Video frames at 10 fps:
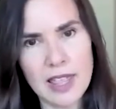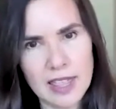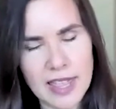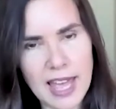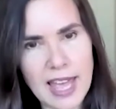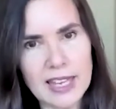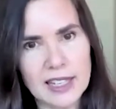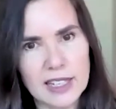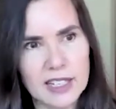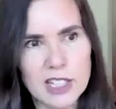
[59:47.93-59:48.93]
that
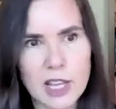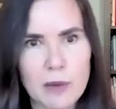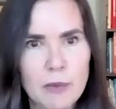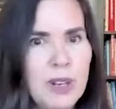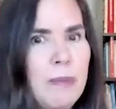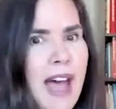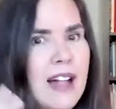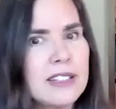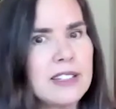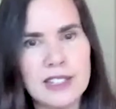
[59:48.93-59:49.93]
some
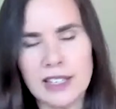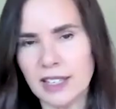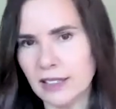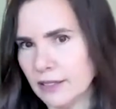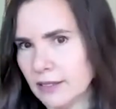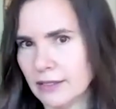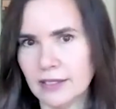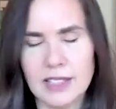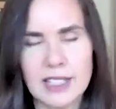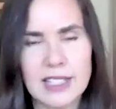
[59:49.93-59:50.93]
rebalancing
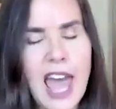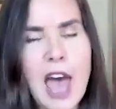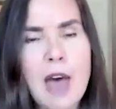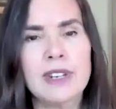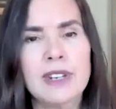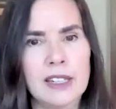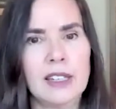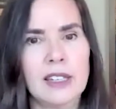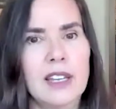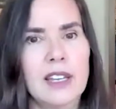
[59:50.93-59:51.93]
that's
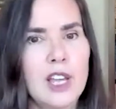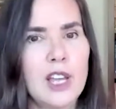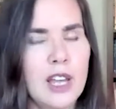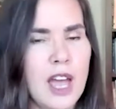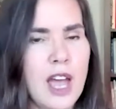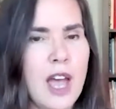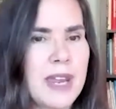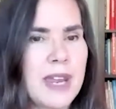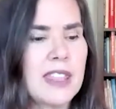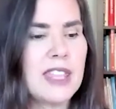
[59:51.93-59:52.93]
happening.
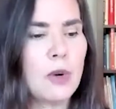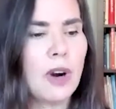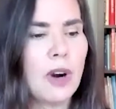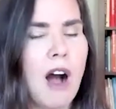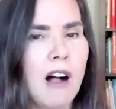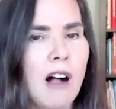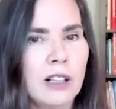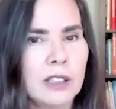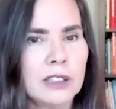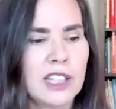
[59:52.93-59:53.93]
And I think we're
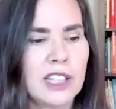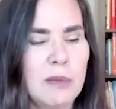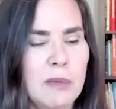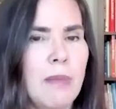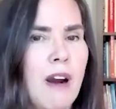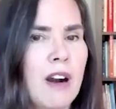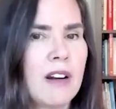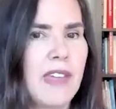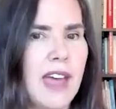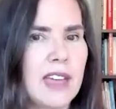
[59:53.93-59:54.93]
all going to be a
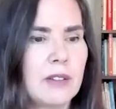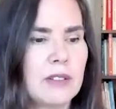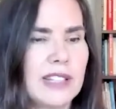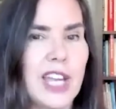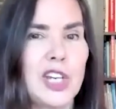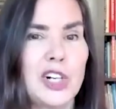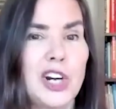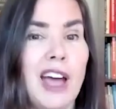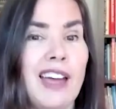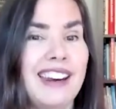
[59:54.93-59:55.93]
part of that, like it or
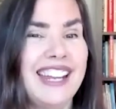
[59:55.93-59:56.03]
not.